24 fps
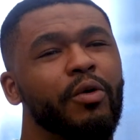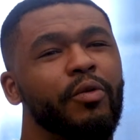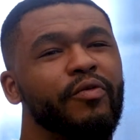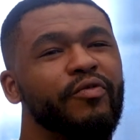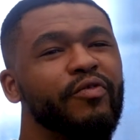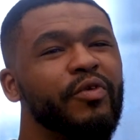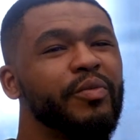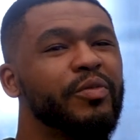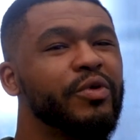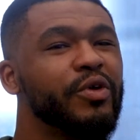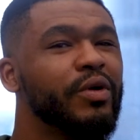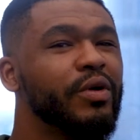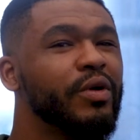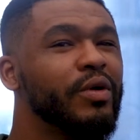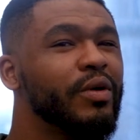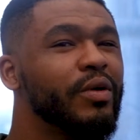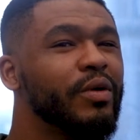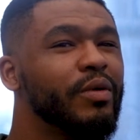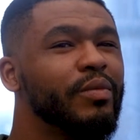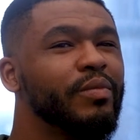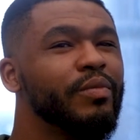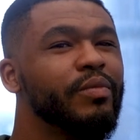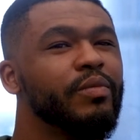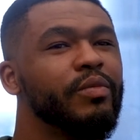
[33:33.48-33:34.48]
from
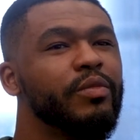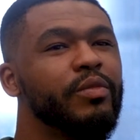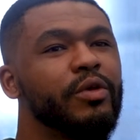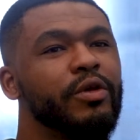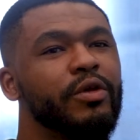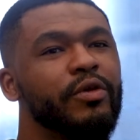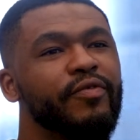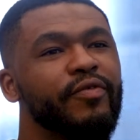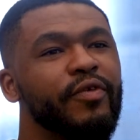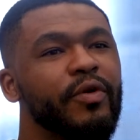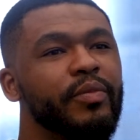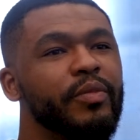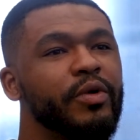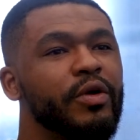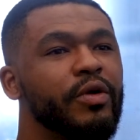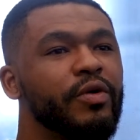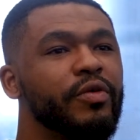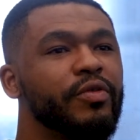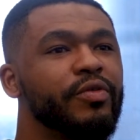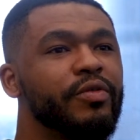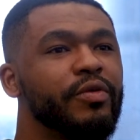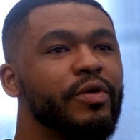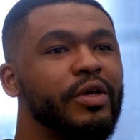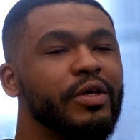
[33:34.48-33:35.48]
your
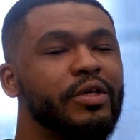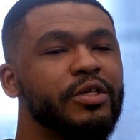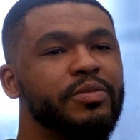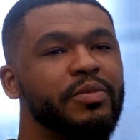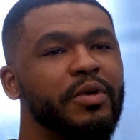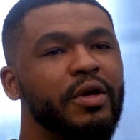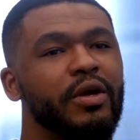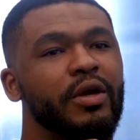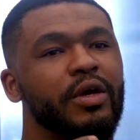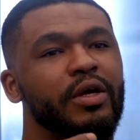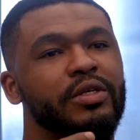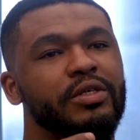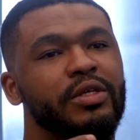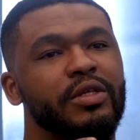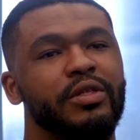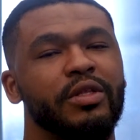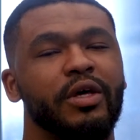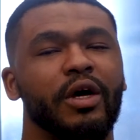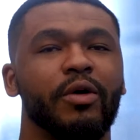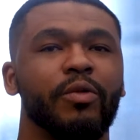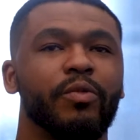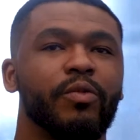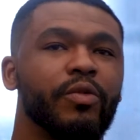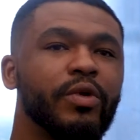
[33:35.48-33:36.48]
experience and
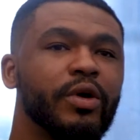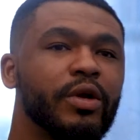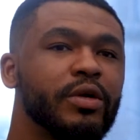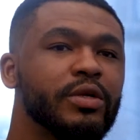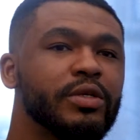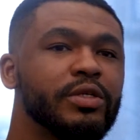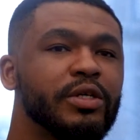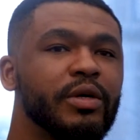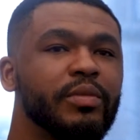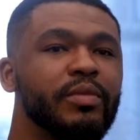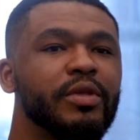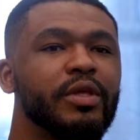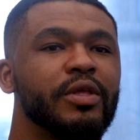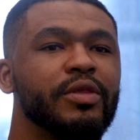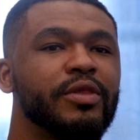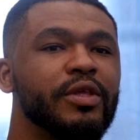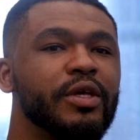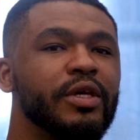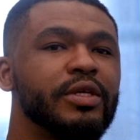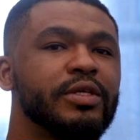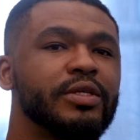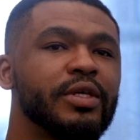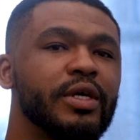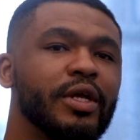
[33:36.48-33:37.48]
thought, what are some of the
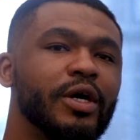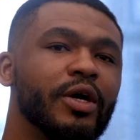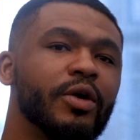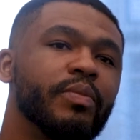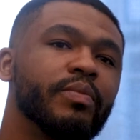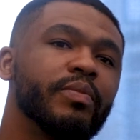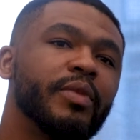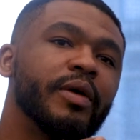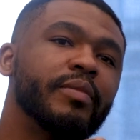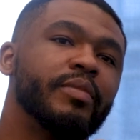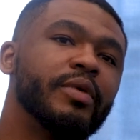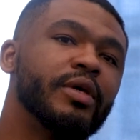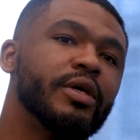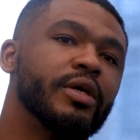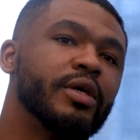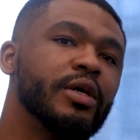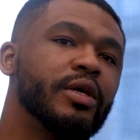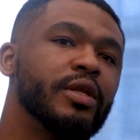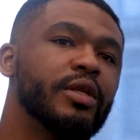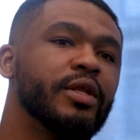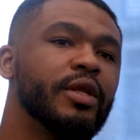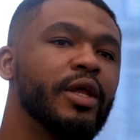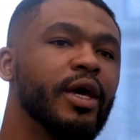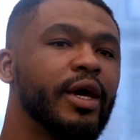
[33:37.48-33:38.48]
things that help maybe
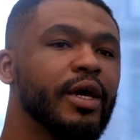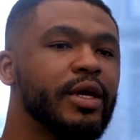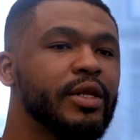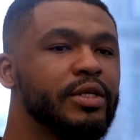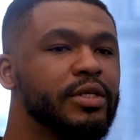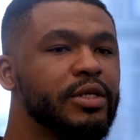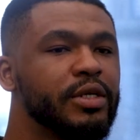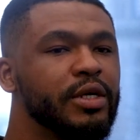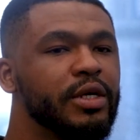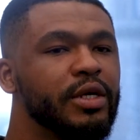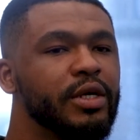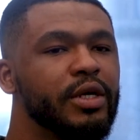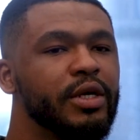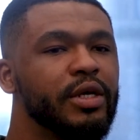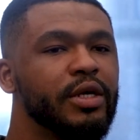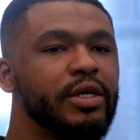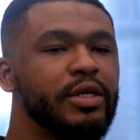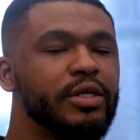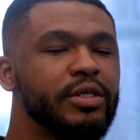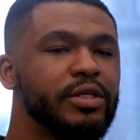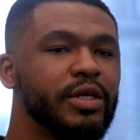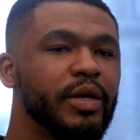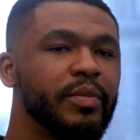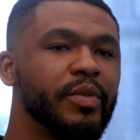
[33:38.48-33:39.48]
connect
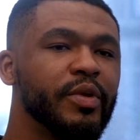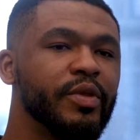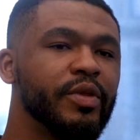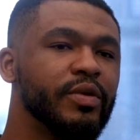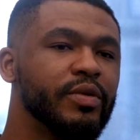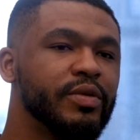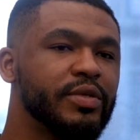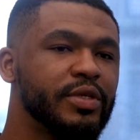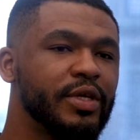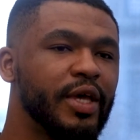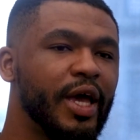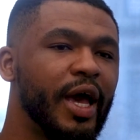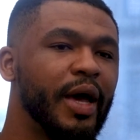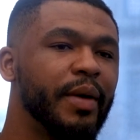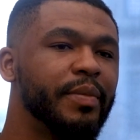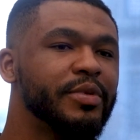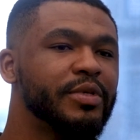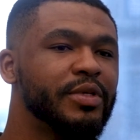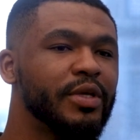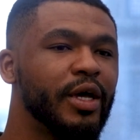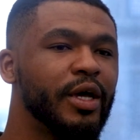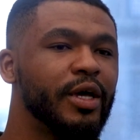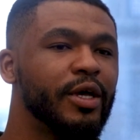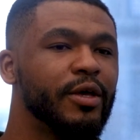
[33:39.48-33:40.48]
some of those
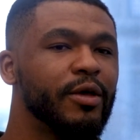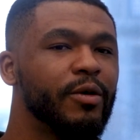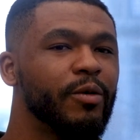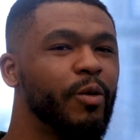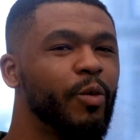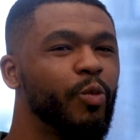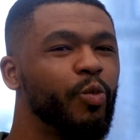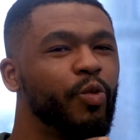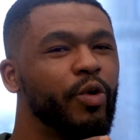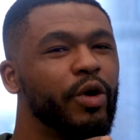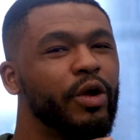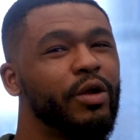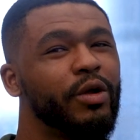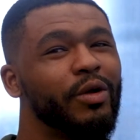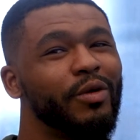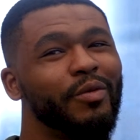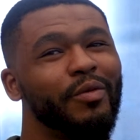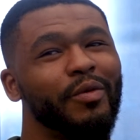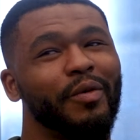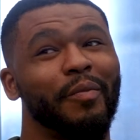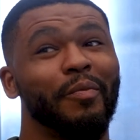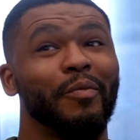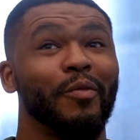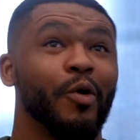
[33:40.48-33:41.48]
gaps? Like
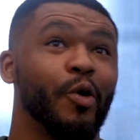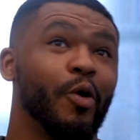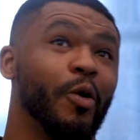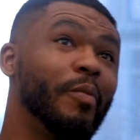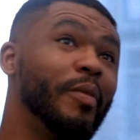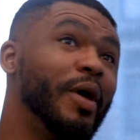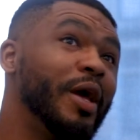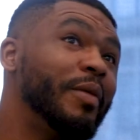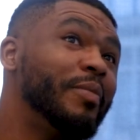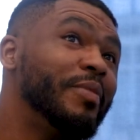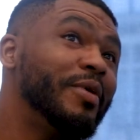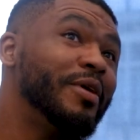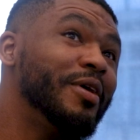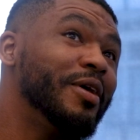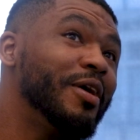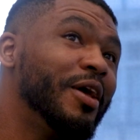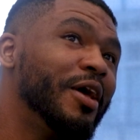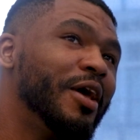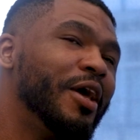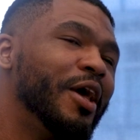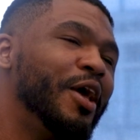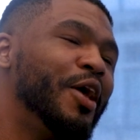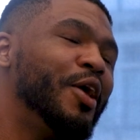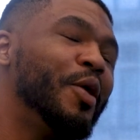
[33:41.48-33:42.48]
or maybe
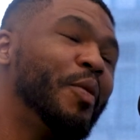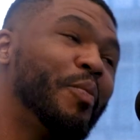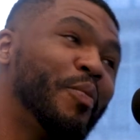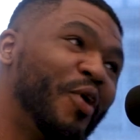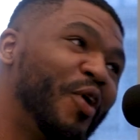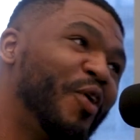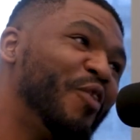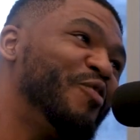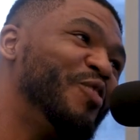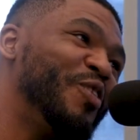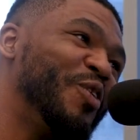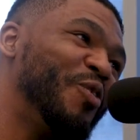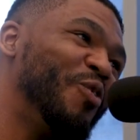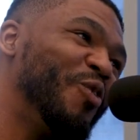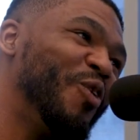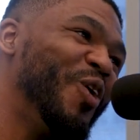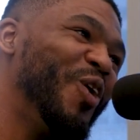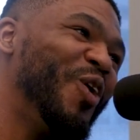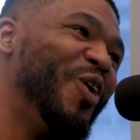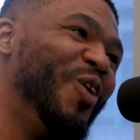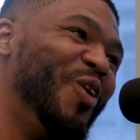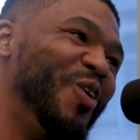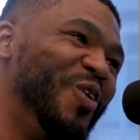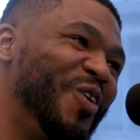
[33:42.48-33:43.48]
in a perfect
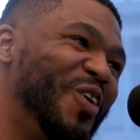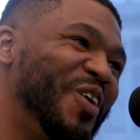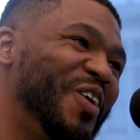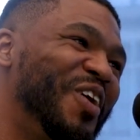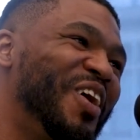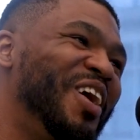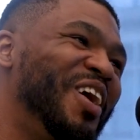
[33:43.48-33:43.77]
world,